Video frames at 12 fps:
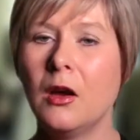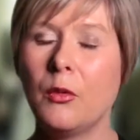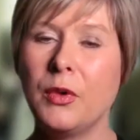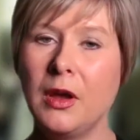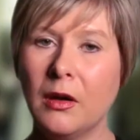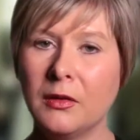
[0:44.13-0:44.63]

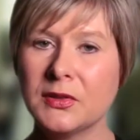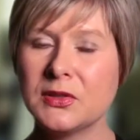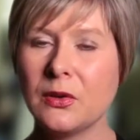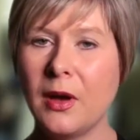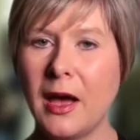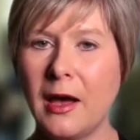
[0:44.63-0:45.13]
We
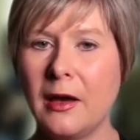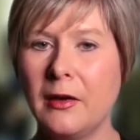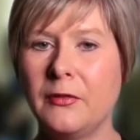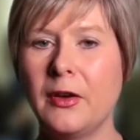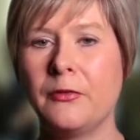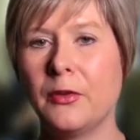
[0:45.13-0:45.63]
also
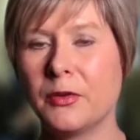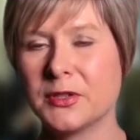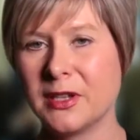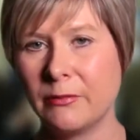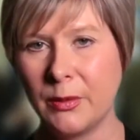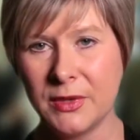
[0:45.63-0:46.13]
have a
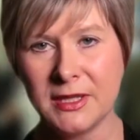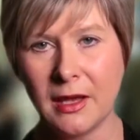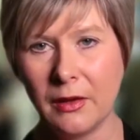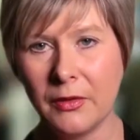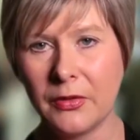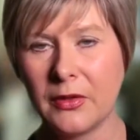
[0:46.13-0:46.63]
focus on women's
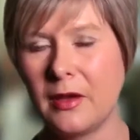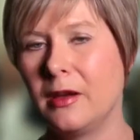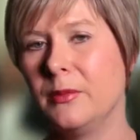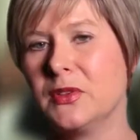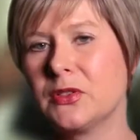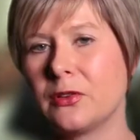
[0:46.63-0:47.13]
health.
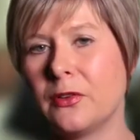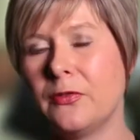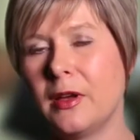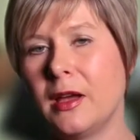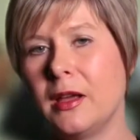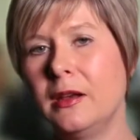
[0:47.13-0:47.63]
I'm a
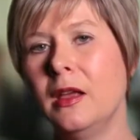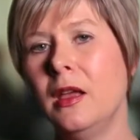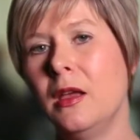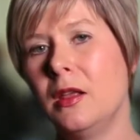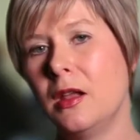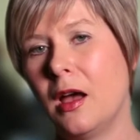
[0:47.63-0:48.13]
certified
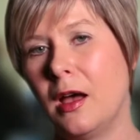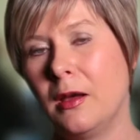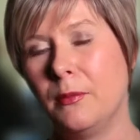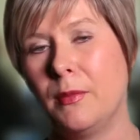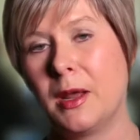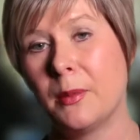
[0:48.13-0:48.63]

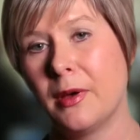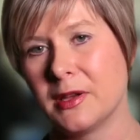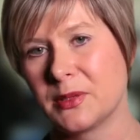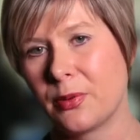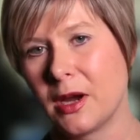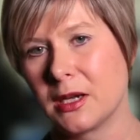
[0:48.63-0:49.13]

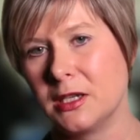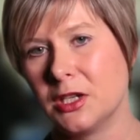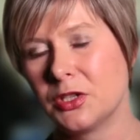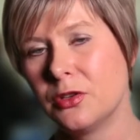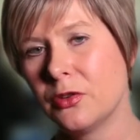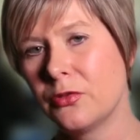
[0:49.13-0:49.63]
menopause
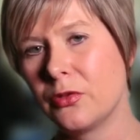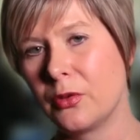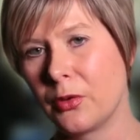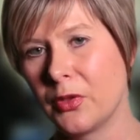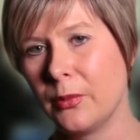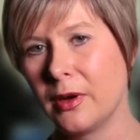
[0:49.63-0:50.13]
practitioner through the
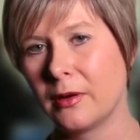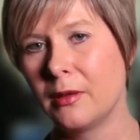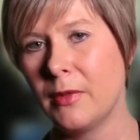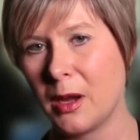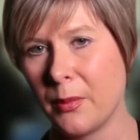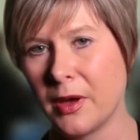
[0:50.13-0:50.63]
North
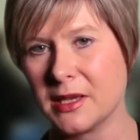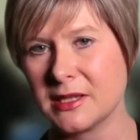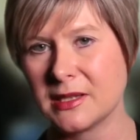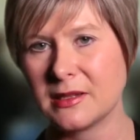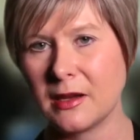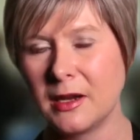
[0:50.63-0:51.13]
American Menopause
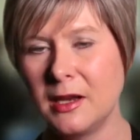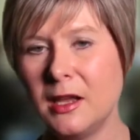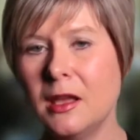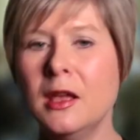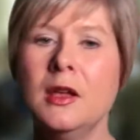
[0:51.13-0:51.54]
Society.